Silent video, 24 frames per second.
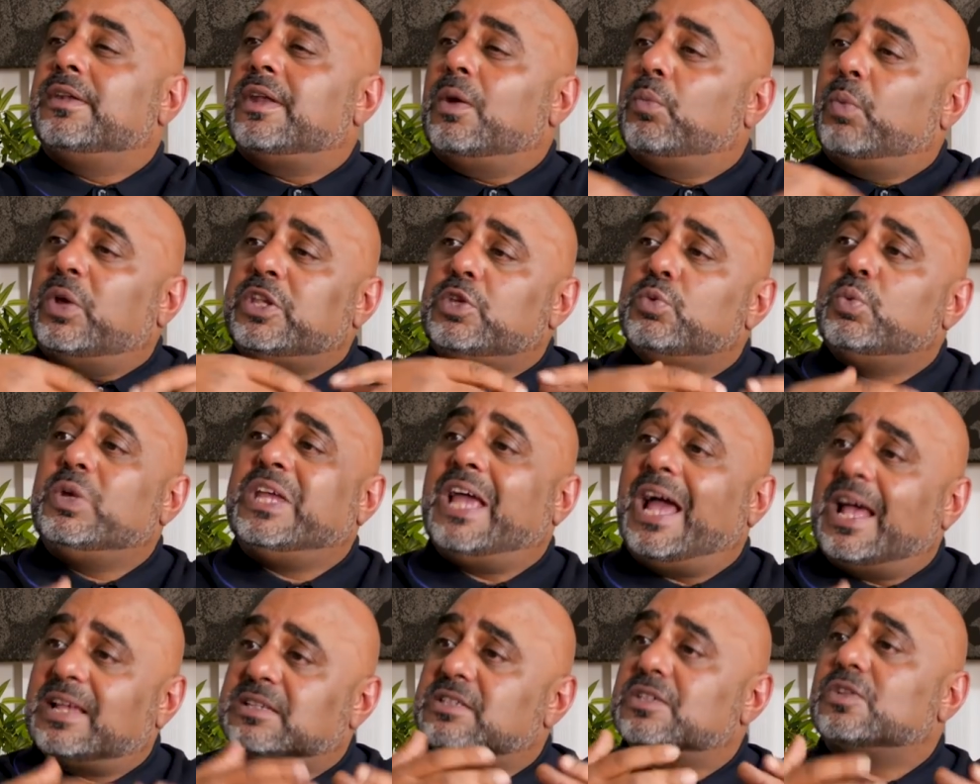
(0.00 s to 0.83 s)
Now, when we
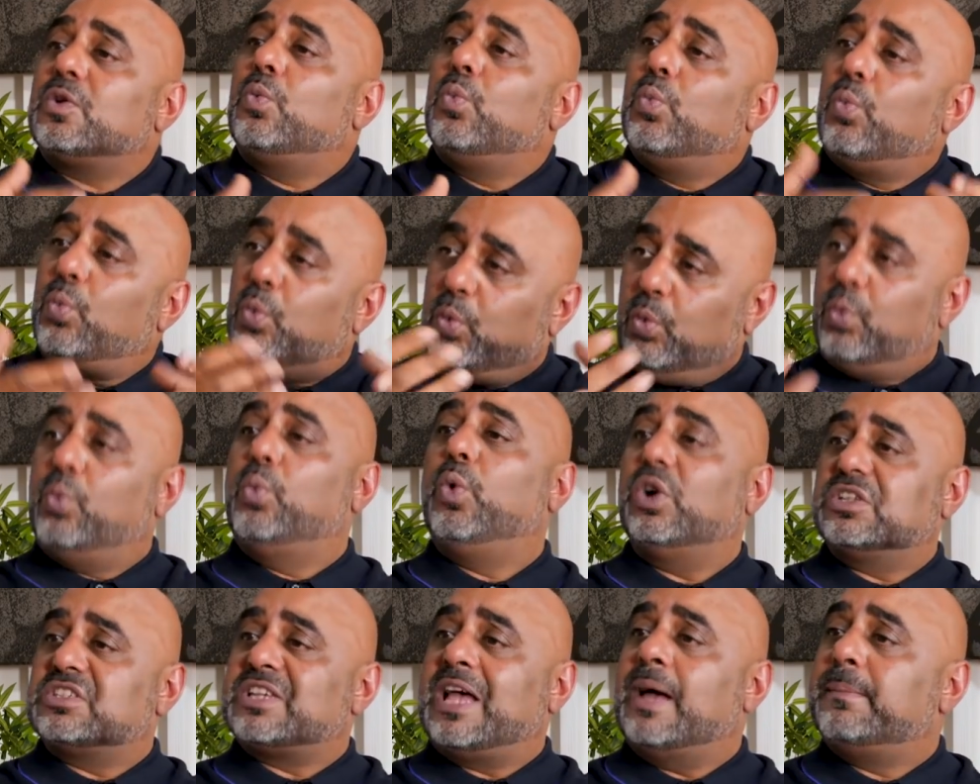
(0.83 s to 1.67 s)
ask
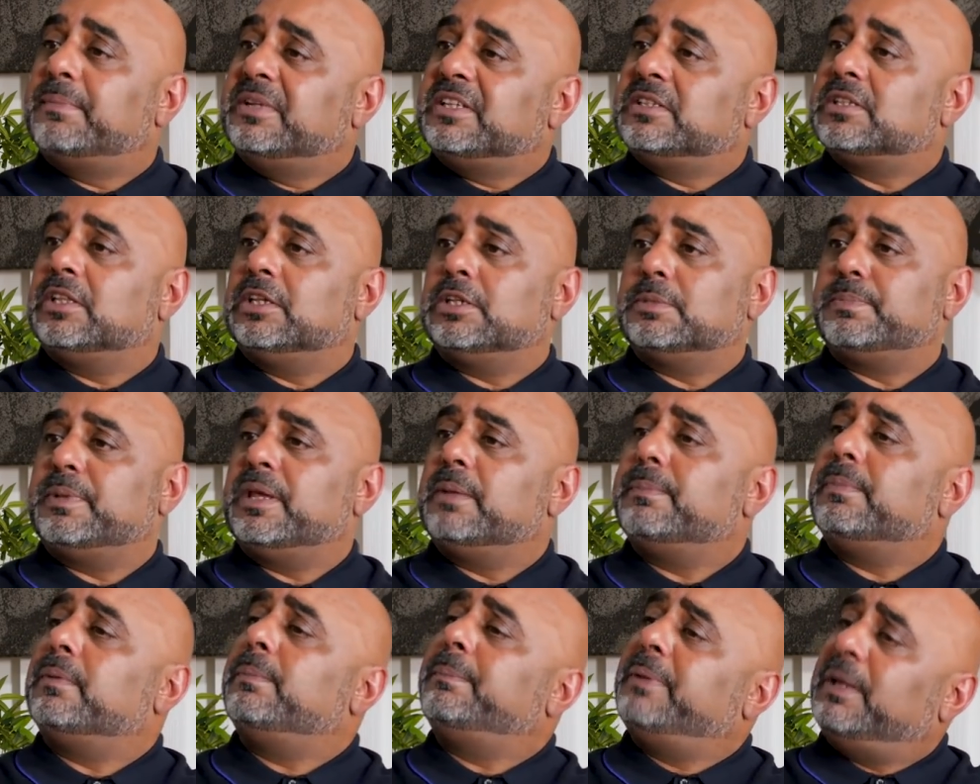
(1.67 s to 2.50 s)
what's happening to these
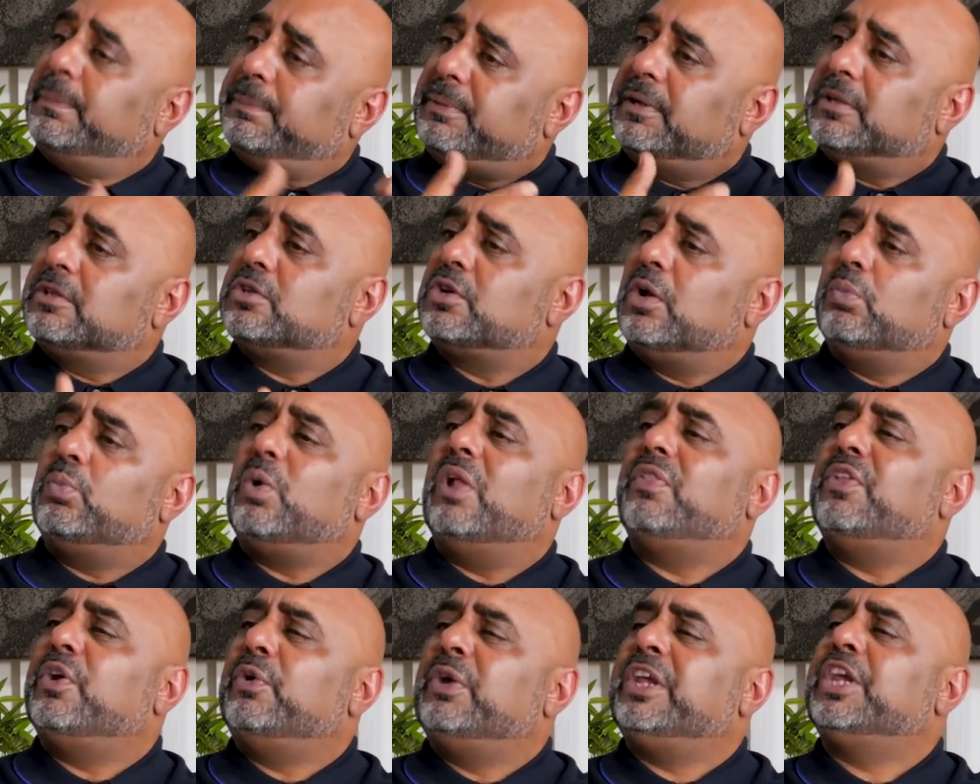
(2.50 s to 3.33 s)
people, people are told,
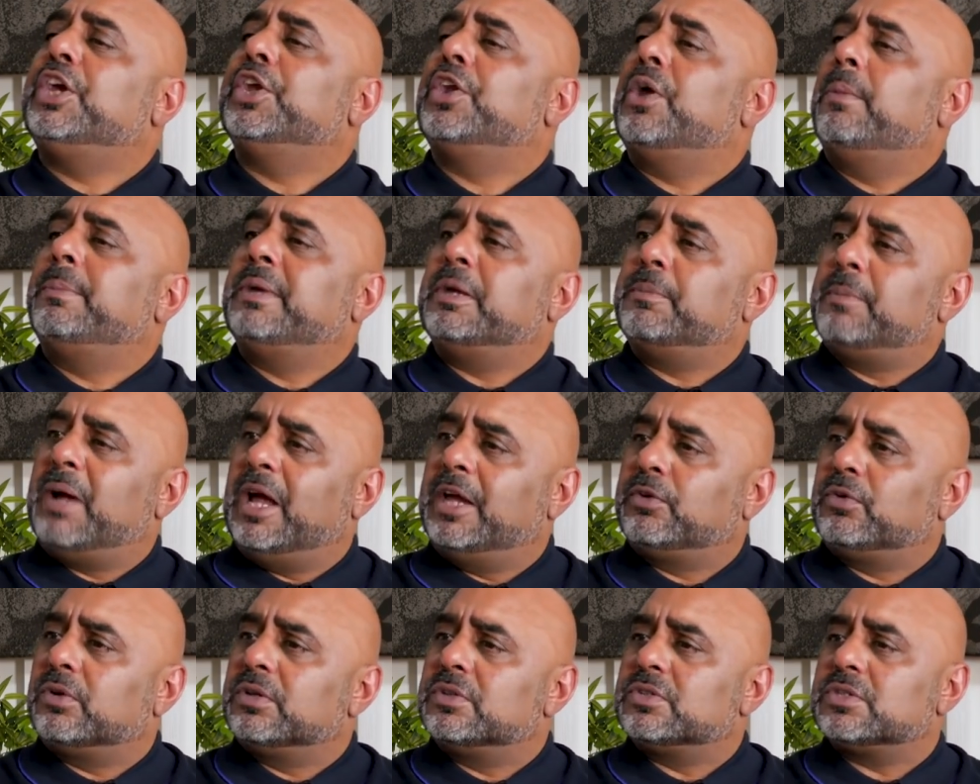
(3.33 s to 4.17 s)
well, they're economic
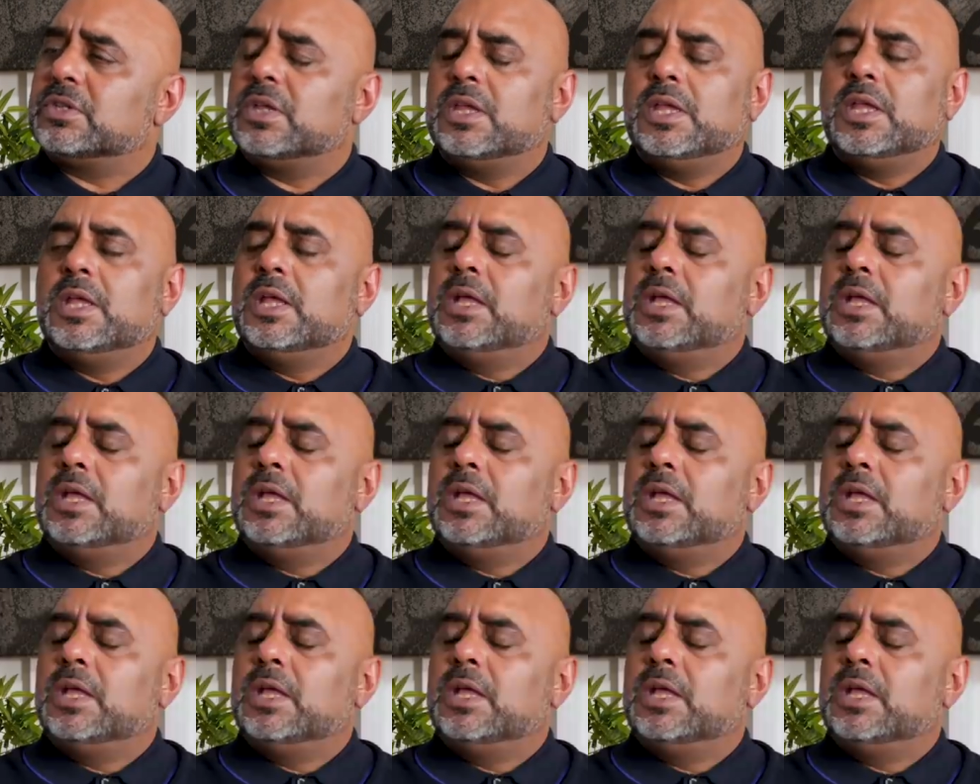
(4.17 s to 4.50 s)
migrants.